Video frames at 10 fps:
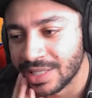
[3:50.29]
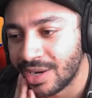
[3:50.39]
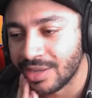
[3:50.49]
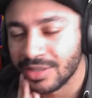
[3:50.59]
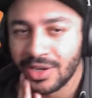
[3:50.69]
You
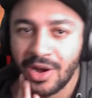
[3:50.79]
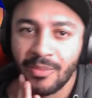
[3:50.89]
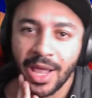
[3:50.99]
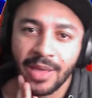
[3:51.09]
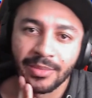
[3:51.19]
can't
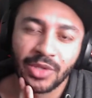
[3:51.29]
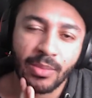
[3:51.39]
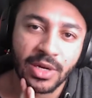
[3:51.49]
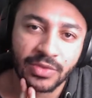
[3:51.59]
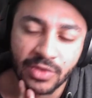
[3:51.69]
blame him too
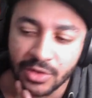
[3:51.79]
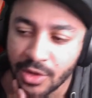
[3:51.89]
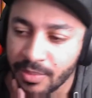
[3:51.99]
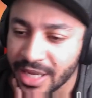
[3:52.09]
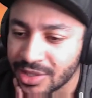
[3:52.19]
much with the
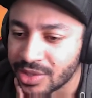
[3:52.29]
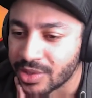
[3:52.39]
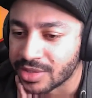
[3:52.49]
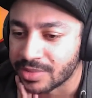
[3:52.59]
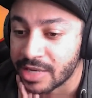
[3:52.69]
top bin
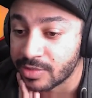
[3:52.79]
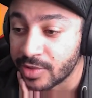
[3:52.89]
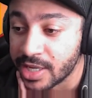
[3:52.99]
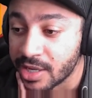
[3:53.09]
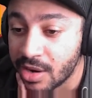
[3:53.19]
shots, man. It was a
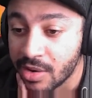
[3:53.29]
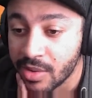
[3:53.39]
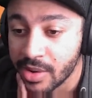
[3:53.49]
brilliant goal.